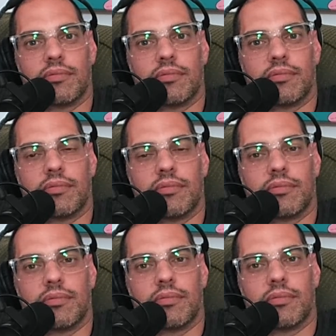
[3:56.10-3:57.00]

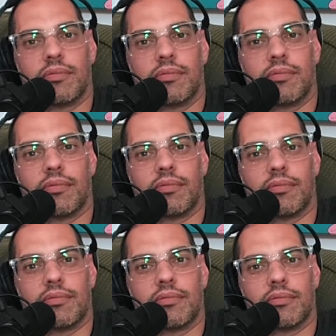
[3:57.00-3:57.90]

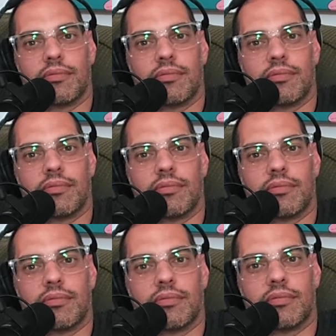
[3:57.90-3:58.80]

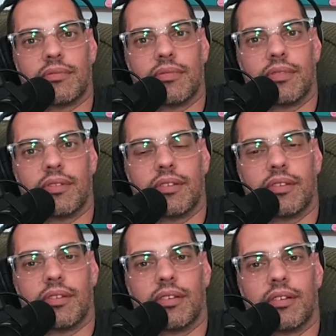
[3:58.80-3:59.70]

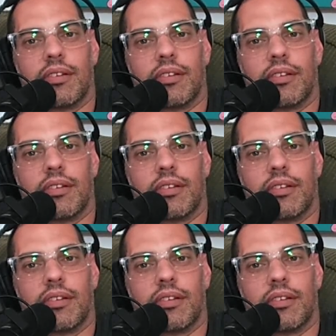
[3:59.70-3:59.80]
(silent)